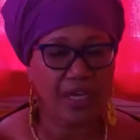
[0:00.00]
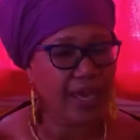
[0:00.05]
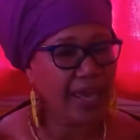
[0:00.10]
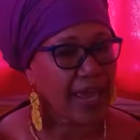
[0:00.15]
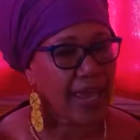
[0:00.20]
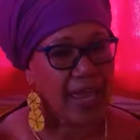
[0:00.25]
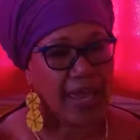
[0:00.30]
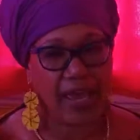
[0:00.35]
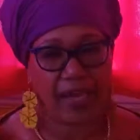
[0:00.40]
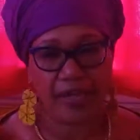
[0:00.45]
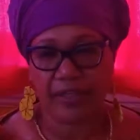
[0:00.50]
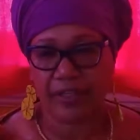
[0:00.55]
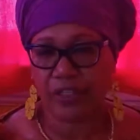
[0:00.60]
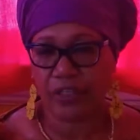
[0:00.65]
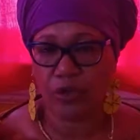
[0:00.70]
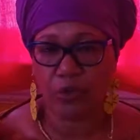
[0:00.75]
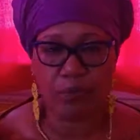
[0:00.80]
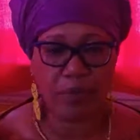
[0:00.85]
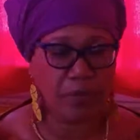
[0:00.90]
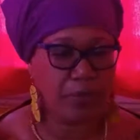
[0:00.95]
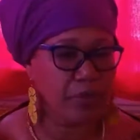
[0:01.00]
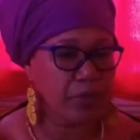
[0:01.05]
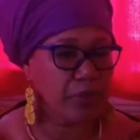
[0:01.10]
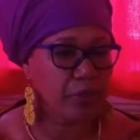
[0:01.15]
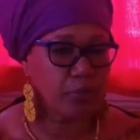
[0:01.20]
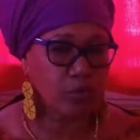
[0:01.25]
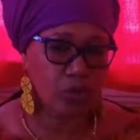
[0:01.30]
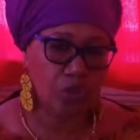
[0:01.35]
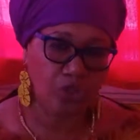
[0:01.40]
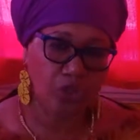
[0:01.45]
add. Maybe you need
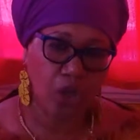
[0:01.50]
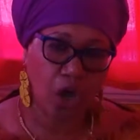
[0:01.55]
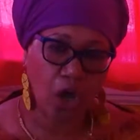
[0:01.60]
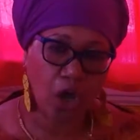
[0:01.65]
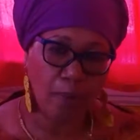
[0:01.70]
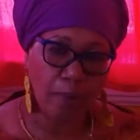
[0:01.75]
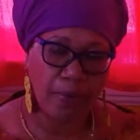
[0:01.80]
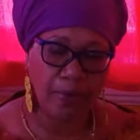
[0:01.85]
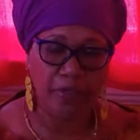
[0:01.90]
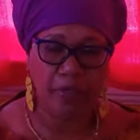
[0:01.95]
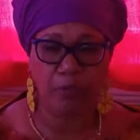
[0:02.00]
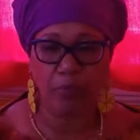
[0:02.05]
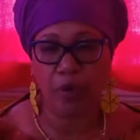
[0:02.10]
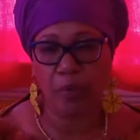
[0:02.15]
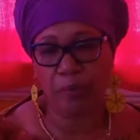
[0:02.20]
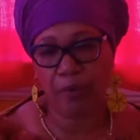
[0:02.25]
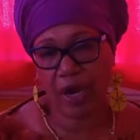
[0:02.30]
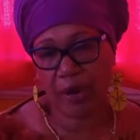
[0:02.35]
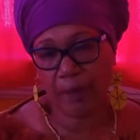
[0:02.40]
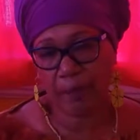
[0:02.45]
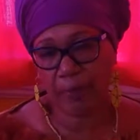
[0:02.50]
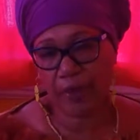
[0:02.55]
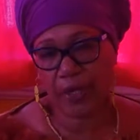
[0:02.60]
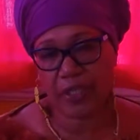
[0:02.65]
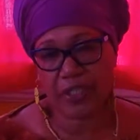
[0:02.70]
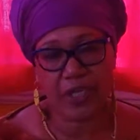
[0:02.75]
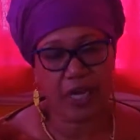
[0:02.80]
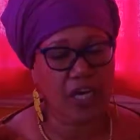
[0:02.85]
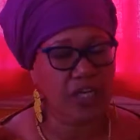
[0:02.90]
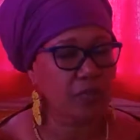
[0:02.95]
more salt, maybe you need more pepper, a
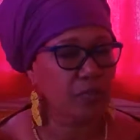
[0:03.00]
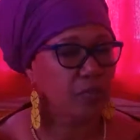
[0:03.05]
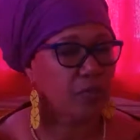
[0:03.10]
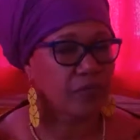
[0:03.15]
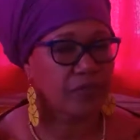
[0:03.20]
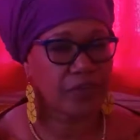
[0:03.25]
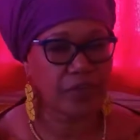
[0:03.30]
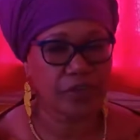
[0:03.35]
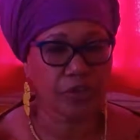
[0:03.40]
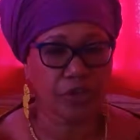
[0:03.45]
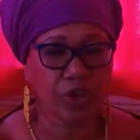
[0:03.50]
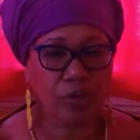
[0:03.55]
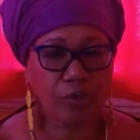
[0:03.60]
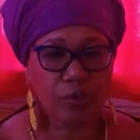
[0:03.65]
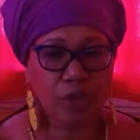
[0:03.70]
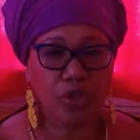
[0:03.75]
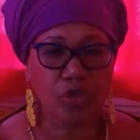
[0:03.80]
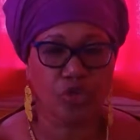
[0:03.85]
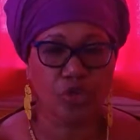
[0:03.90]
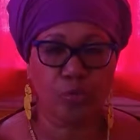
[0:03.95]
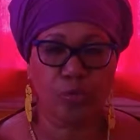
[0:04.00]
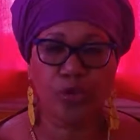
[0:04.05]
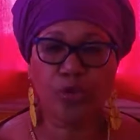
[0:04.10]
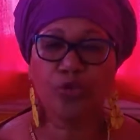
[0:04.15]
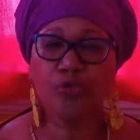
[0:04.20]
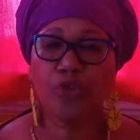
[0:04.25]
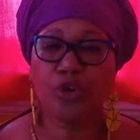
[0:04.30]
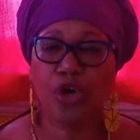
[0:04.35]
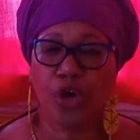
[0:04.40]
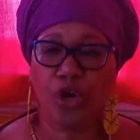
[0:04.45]
dash more vinegar. I'm not sure, but
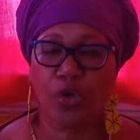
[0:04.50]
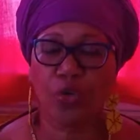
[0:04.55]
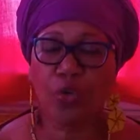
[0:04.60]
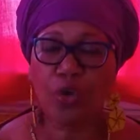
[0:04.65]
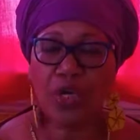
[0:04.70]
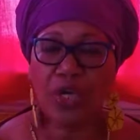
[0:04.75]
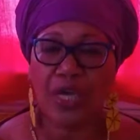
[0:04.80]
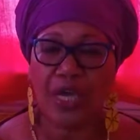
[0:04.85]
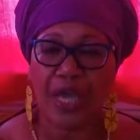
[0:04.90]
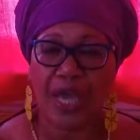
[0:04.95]
you'll know.